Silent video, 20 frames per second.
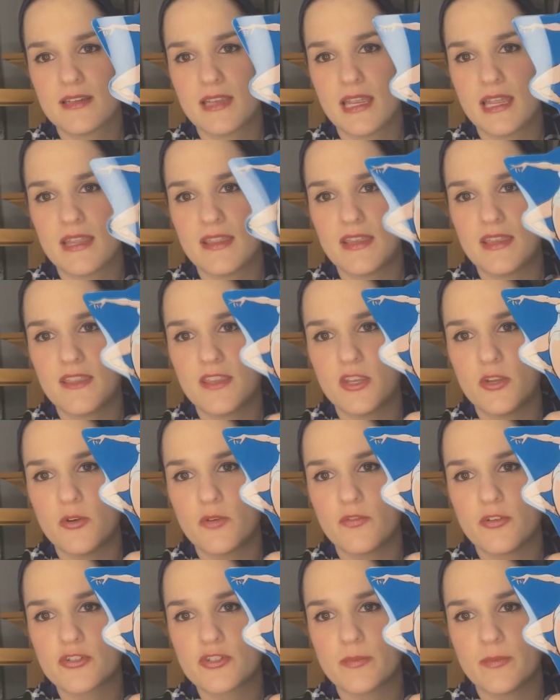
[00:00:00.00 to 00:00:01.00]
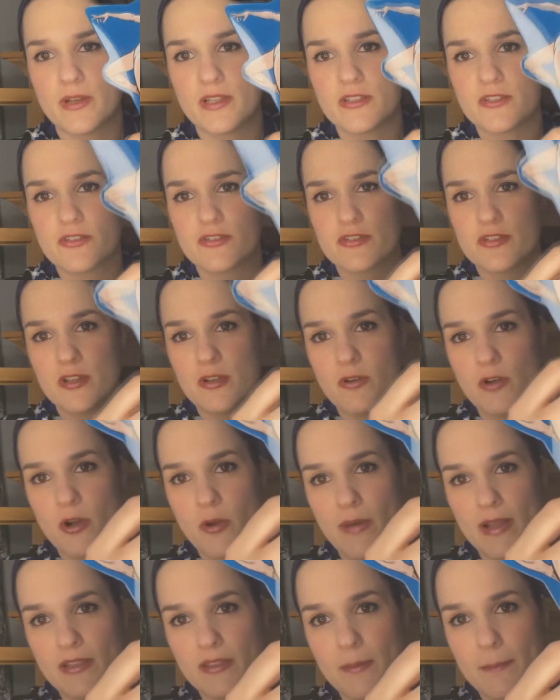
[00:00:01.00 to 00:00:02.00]
And then the Universal Monsters
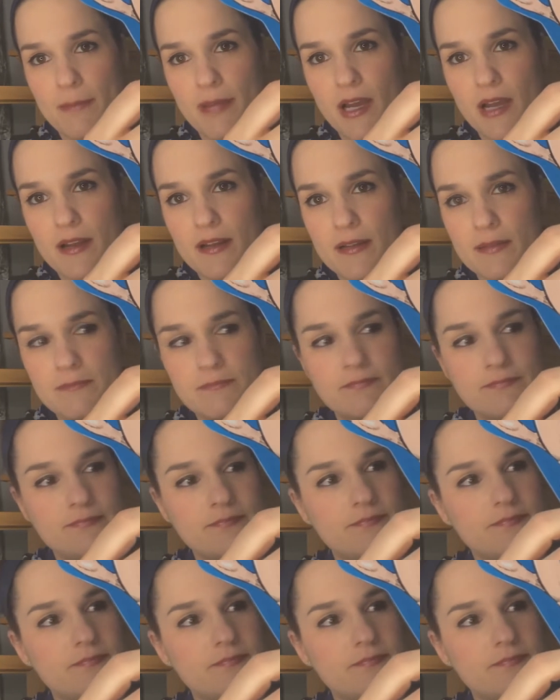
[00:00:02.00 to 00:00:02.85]
logo at the bottom.